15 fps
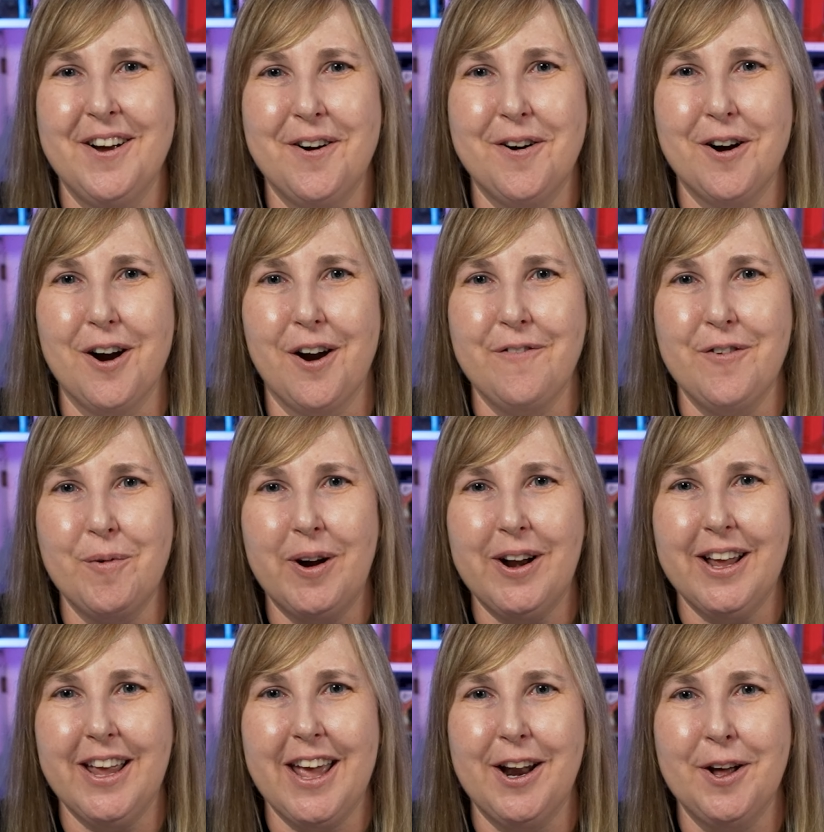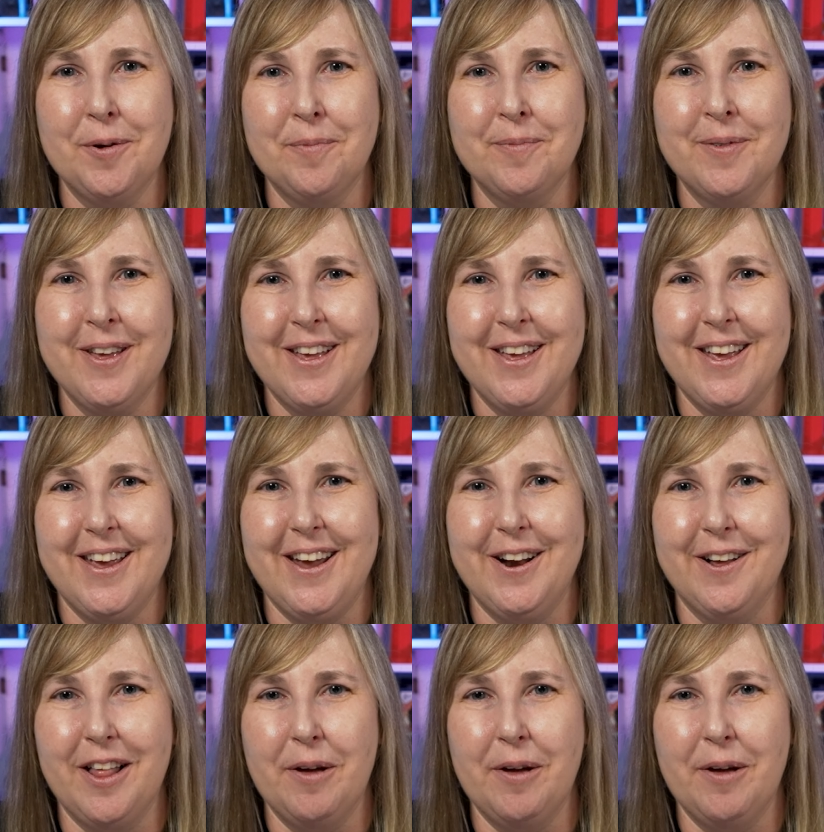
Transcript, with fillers: Or if you're wanting to get them, you know,